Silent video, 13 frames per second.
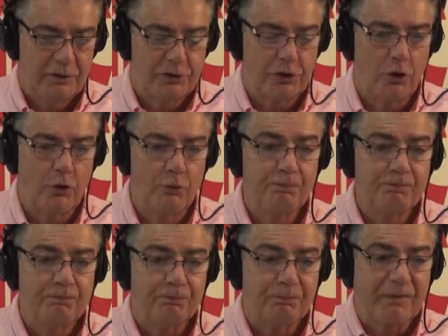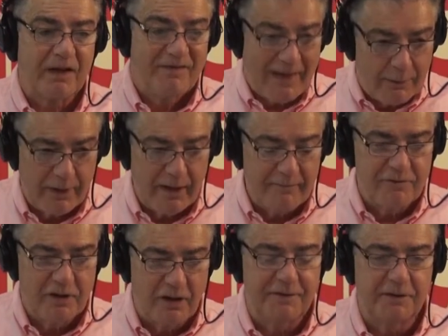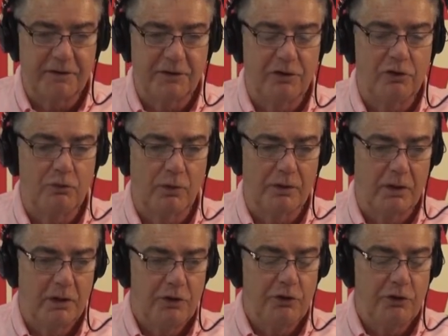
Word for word: So that would have nothing to do with.